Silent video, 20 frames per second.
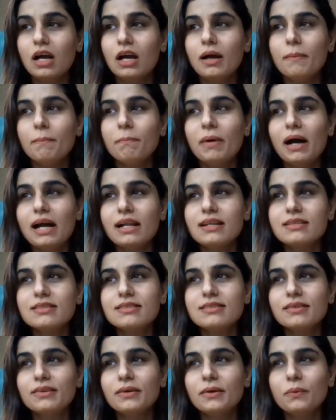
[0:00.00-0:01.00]
But
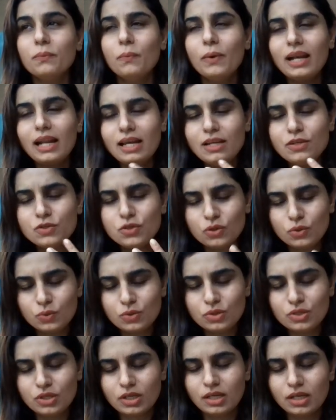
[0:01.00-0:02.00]
when I
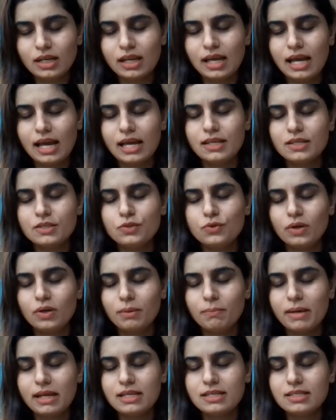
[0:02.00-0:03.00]
tuned in and
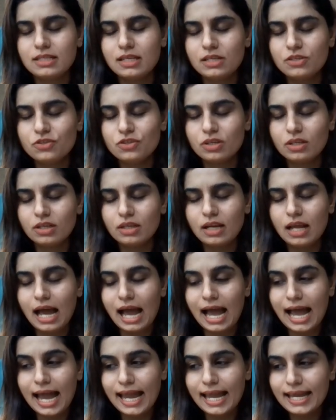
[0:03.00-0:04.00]
during meditation,
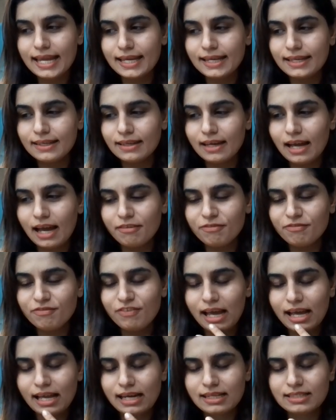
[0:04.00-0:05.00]
I
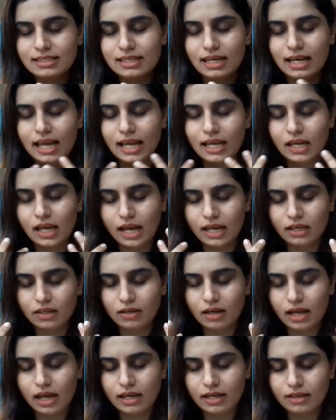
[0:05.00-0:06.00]
felt and
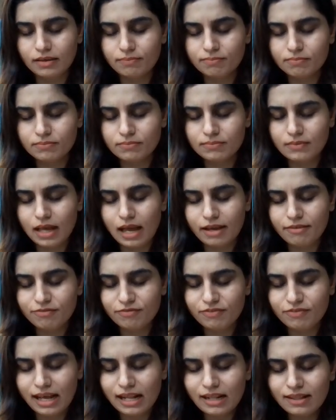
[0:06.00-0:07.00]
I
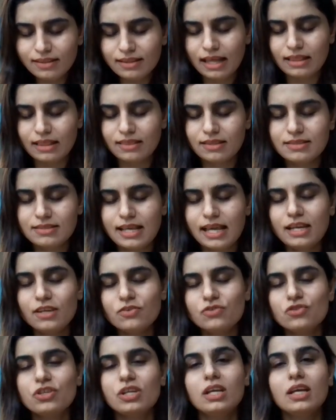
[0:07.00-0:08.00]
felt that this
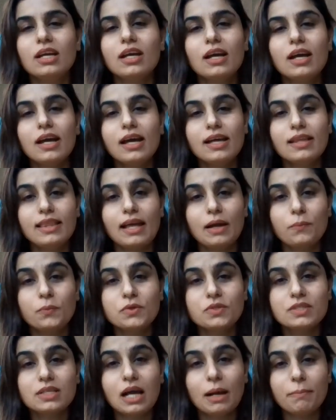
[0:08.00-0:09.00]
energy that
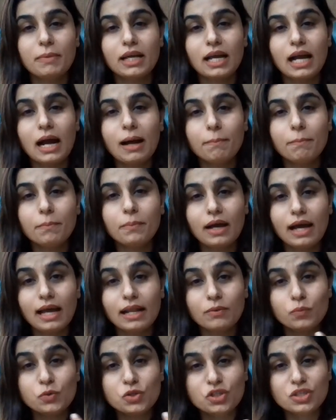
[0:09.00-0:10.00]
was coming up
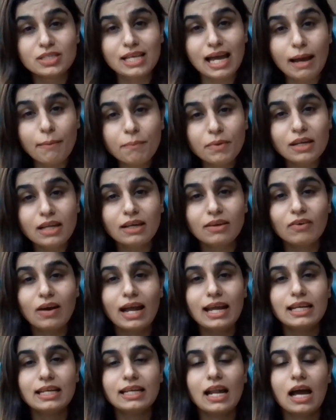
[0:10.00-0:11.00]
and which is happening
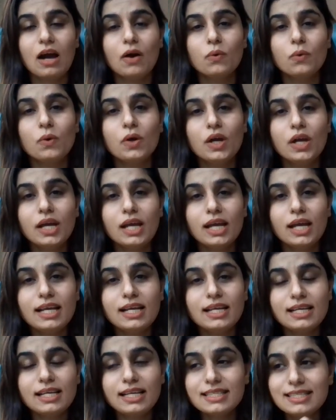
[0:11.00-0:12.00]
right now,
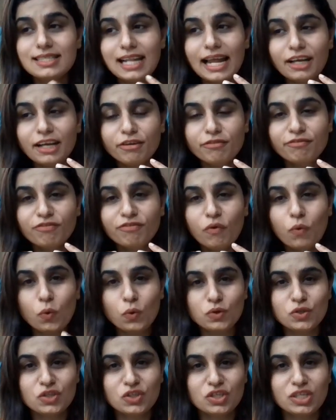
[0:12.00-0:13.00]
it's like a
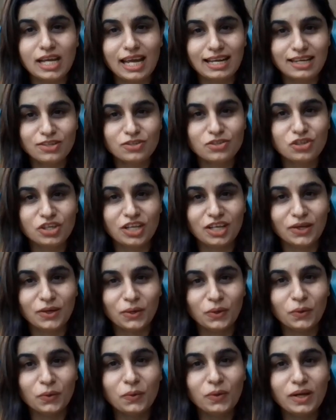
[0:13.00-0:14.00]
forced energy.
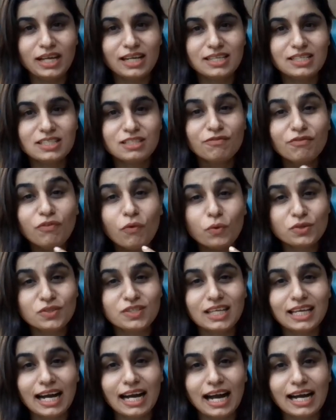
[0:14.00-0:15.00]
It is
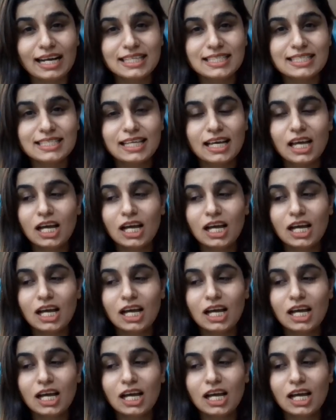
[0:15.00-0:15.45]
forcing us